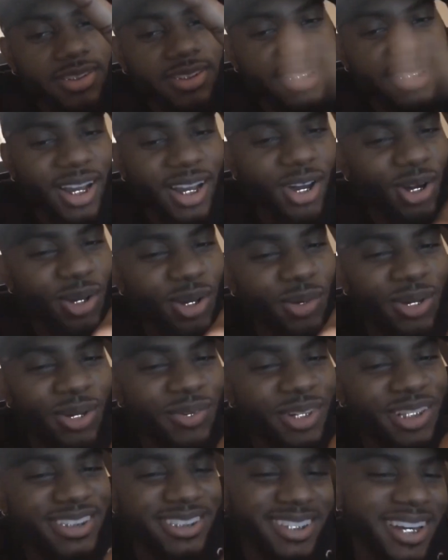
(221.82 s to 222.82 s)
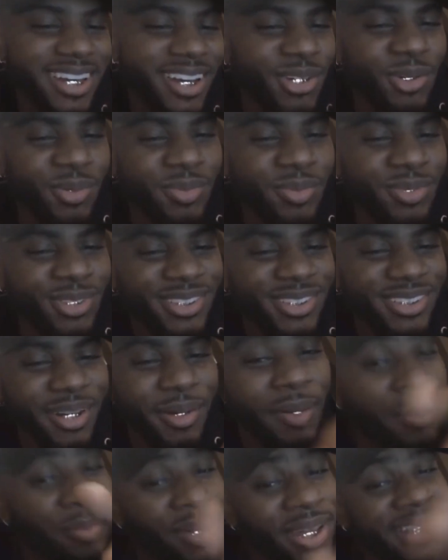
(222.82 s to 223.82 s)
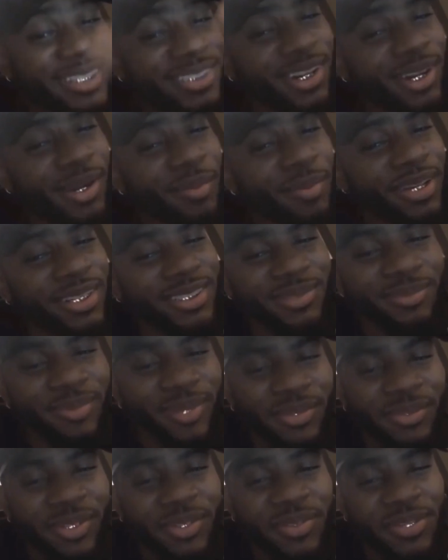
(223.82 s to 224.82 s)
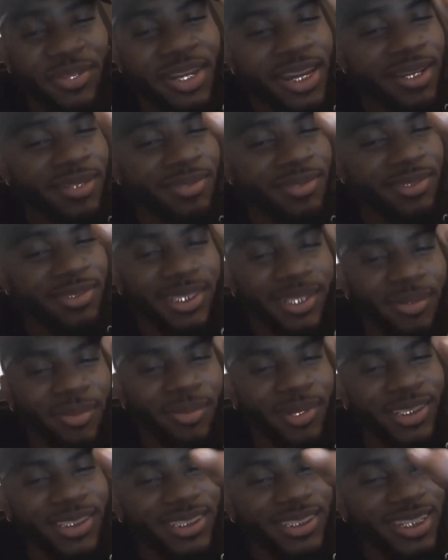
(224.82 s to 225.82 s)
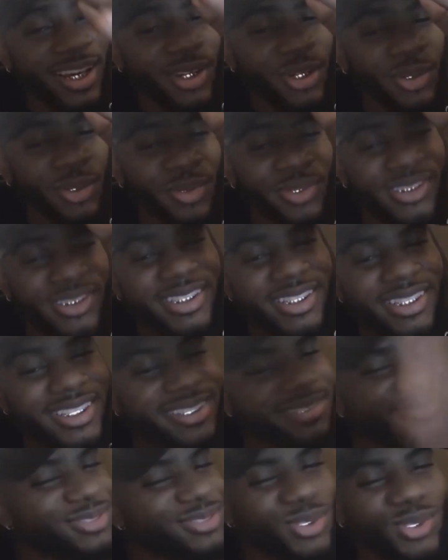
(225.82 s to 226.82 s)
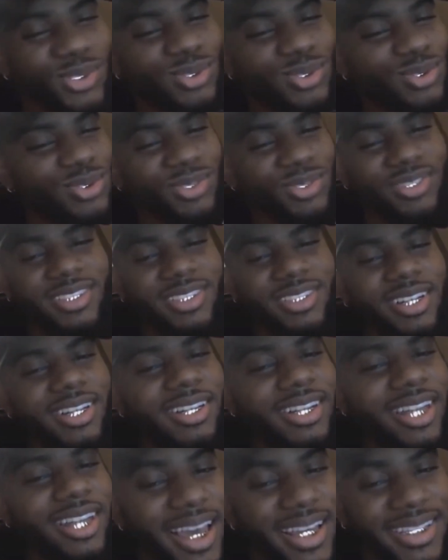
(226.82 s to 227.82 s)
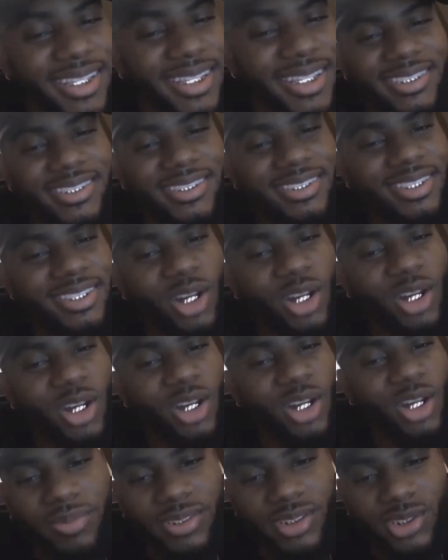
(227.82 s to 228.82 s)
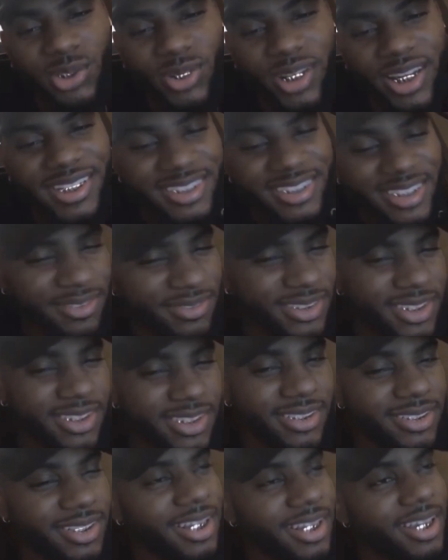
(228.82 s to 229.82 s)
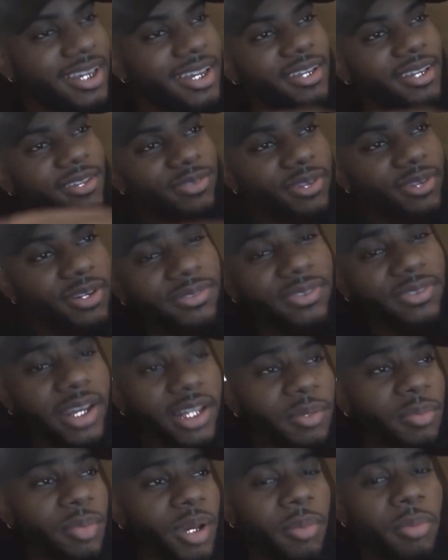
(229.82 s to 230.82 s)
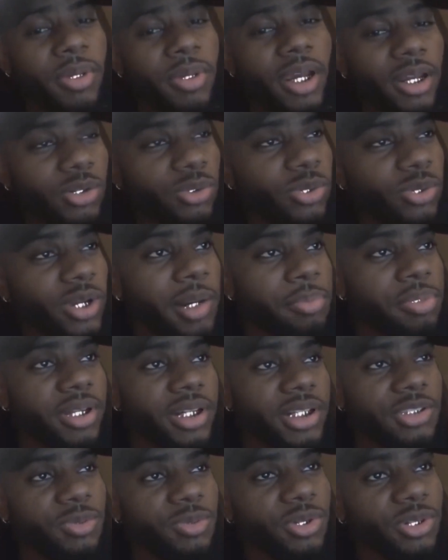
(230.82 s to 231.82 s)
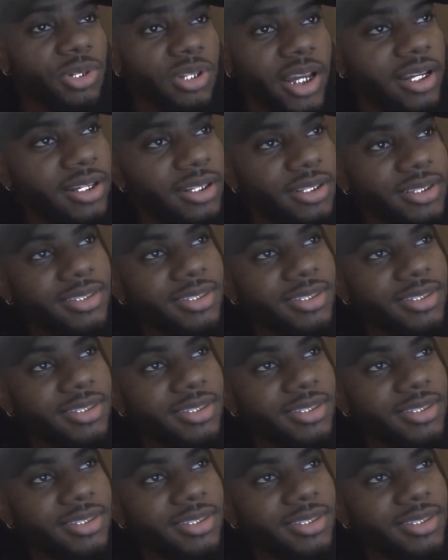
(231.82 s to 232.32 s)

Sly Cooper. I'm about to talk about some of my favorite games in here, bro. Sly Cooper's a classic. No, I don't. 2K17. Fun fact about me, I do not play sports